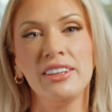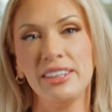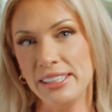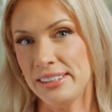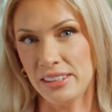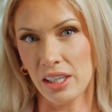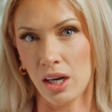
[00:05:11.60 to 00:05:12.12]

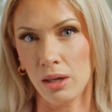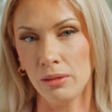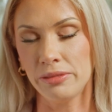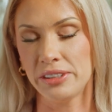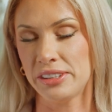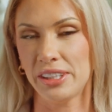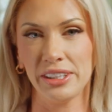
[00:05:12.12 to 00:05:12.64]
This setup
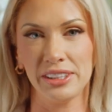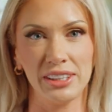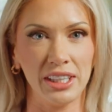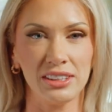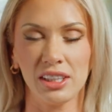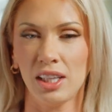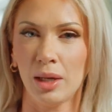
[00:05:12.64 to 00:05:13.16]

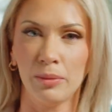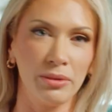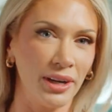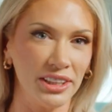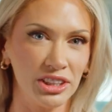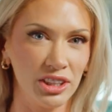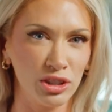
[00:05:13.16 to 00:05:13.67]
facilitates
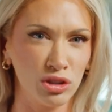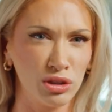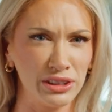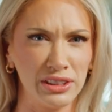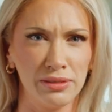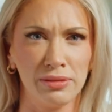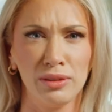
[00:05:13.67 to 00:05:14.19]
collaboration
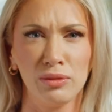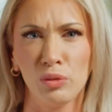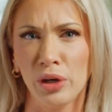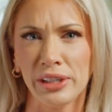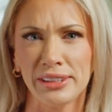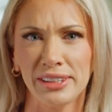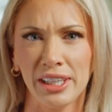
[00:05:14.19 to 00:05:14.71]
across different
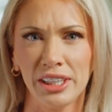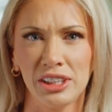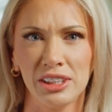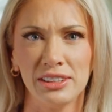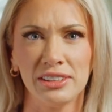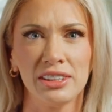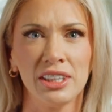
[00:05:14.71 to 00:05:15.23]

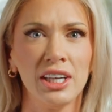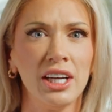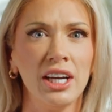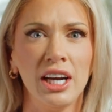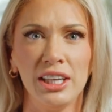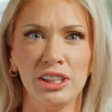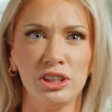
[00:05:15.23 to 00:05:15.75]
workstations
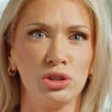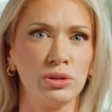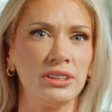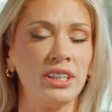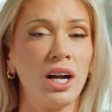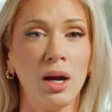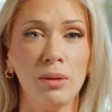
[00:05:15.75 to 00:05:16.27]
and ensures
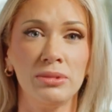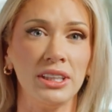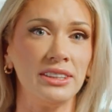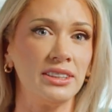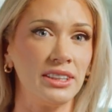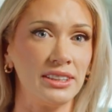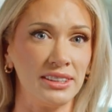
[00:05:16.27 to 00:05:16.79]
that
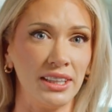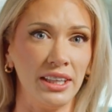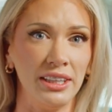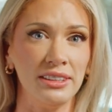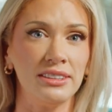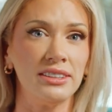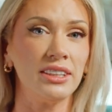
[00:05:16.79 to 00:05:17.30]
updates to
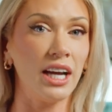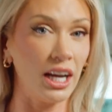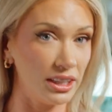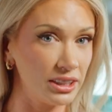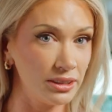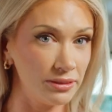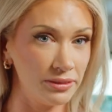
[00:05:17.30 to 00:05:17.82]
settings
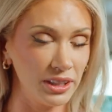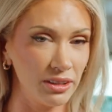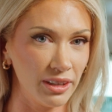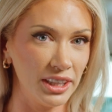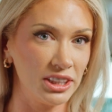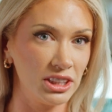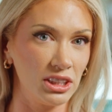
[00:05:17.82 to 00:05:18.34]
and
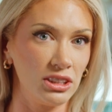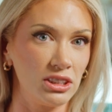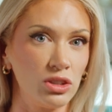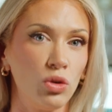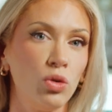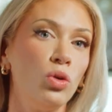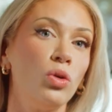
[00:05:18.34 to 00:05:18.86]
configurations
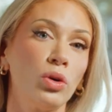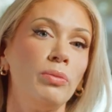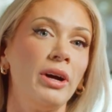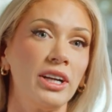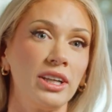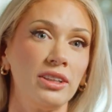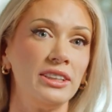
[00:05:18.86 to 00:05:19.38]
are
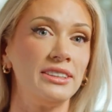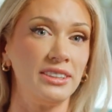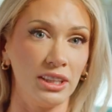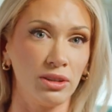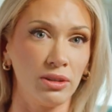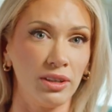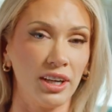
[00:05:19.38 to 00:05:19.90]
automatically
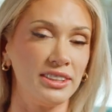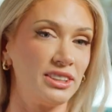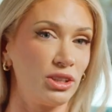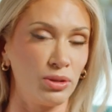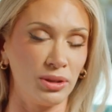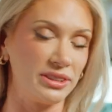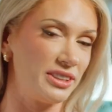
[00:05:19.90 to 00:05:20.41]
synchronized
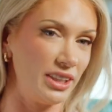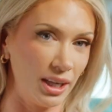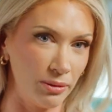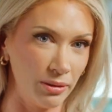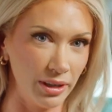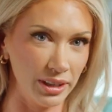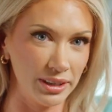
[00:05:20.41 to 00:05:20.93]
across the
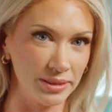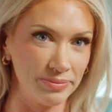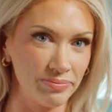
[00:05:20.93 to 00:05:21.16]
network.